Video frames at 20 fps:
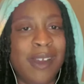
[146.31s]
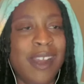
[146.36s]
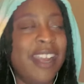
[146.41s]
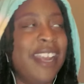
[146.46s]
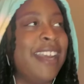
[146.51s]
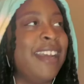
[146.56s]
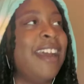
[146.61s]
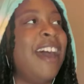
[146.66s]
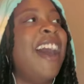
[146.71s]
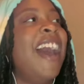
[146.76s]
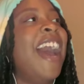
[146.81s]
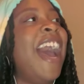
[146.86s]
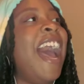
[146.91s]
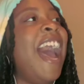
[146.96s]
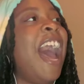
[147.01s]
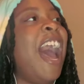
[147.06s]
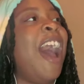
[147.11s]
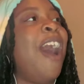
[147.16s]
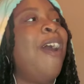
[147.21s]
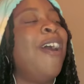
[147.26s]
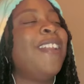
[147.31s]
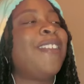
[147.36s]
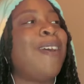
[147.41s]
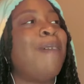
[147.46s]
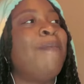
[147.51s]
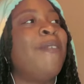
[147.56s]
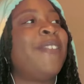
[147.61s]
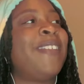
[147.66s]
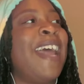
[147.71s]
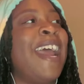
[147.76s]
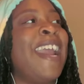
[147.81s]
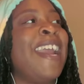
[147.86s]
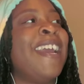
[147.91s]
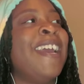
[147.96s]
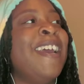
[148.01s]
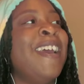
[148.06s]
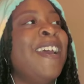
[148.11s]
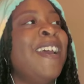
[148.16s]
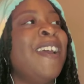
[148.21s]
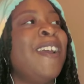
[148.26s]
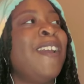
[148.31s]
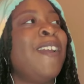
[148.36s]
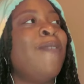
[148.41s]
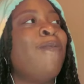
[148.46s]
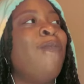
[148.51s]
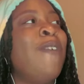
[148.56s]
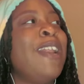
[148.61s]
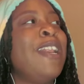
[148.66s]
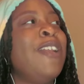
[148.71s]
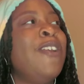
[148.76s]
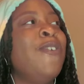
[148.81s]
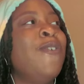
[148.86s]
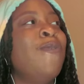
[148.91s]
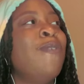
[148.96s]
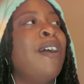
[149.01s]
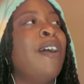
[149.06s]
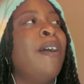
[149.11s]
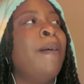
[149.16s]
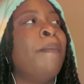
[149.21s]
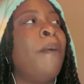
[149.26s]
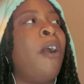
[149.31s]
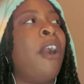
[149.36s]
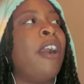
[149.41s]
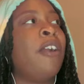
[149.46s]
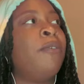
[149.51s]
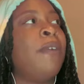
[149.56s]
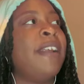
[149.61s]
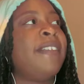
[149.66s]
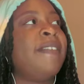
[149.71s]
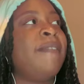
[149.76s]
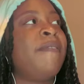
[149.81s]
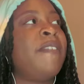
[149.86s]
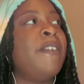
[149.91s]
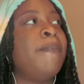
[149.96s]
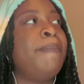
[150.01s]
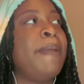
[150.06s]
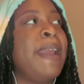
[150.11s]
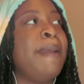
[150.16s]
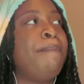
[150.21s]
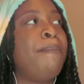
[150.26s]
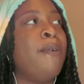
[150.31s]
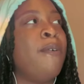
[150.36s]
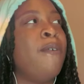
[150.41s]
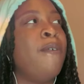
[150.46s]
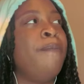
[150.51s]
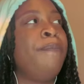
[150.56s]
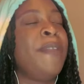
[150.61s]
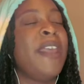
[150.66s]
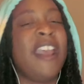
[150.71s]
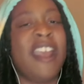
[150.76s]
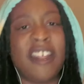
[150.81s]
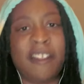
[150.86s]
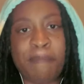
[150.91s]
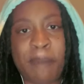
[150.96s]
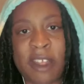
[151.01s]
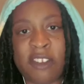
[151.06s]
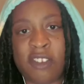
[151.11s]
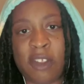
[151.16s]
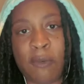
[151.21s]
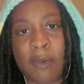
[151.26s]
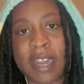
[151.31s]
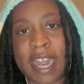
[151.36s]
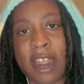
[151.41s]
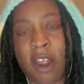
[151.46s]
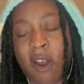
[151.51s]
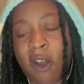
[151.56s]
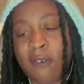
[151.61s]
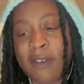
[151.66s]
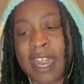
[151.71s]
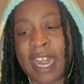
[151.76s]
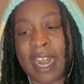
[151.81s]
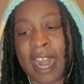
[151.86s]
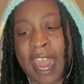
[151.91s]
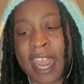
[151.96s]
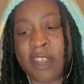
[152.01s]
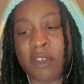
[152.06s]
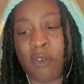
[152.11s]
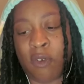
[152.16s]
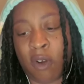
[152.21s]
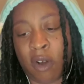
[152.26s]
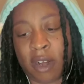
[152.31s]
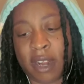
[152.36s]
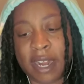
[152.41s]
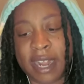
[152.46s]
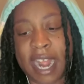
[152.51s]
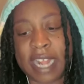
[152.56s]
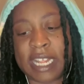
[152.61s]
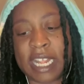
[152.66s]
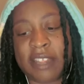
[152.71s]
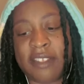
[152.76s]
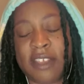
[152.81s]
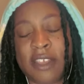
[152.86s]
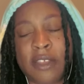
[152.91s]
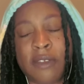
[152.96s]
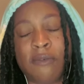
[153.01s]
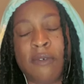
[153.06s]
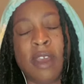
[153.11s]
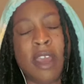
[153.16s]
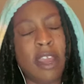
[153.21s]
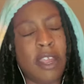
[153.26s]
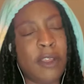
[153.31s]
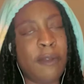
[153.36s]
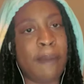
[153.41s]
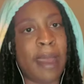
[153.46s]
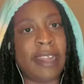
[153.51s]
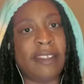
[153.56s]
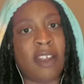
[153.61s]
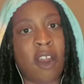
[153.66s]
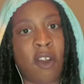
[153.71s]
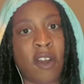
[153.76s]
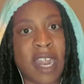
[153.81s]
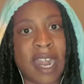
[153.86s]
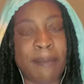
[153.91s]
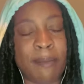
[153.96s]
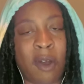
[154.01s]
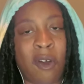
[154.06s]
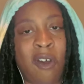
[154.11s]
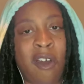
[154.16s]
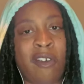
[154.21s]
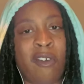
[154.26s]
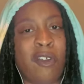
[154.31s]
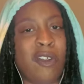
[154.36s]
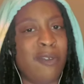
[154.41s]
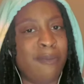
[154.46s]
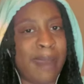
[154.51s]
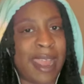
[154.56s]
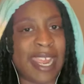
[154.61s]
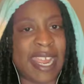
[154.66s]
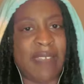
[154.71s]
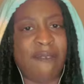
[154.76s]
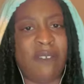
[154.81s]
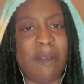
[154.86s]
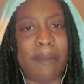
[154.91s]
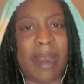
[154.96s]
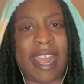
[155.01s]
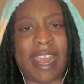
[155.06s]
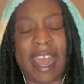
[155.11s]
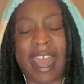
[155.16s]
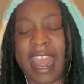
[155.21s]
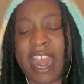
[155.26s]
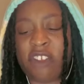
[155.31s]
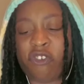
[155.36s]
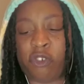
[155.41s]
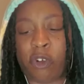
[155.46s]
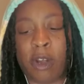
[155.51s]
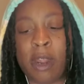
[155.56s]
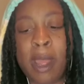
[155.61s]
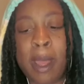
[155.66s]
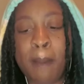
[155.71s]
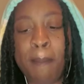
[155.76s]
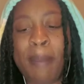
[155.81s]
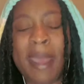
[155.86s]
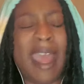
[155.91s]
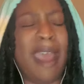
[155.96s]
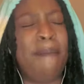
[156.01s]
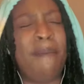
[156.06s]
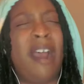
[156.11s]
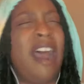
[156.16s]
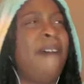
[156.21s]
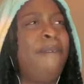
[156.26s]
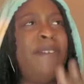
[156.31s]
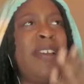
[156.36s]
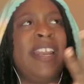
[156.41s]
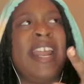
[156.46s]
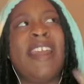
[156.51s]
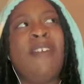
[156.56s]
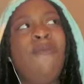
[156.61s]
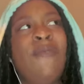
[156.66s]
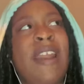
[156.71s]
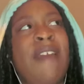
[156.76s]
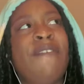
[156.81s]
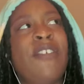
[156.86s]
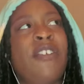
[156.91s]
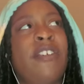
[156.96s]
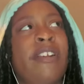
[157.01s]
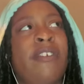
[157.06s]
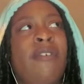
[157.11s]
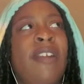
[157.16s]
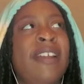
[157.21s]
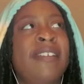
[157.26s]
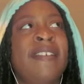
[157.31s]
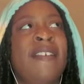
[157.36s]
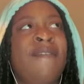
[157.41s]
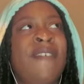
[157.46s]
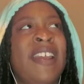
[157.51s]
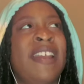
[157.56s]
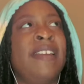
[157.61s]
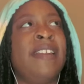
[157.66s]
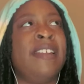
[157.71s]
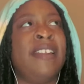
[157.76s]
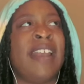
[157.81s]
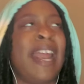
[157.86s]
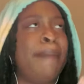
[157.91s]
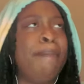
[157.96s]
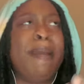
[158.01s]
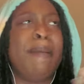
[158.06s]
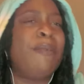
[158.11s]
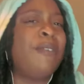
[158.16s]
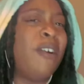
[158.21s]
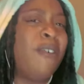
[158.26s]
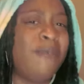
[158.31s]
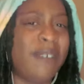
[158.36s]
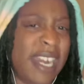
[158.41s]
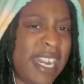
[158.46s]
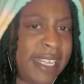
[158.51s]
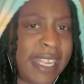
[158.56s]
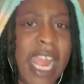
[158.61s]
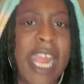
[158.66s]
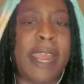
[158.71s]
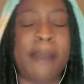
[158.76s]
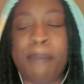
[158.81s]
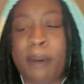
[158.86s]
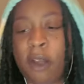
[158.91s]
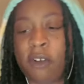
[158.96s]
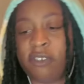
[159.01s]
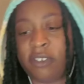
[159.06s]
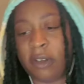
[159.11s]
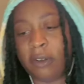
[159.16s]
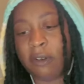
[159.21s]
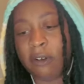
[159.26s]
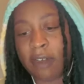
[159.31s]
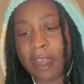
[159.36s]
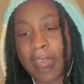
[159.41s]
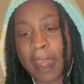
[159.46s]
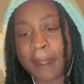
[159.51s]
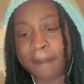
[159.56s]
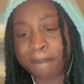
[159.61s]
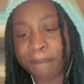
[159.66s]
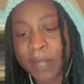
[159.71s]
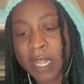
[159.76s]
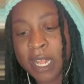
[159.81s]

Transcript: It's almost like when you are aggressive to people, especially when they already like you or connected to you, you may turn them on or you may give them like an extra pep. I feel like whenever you're aggressive, it like people don't really take it personal, okay?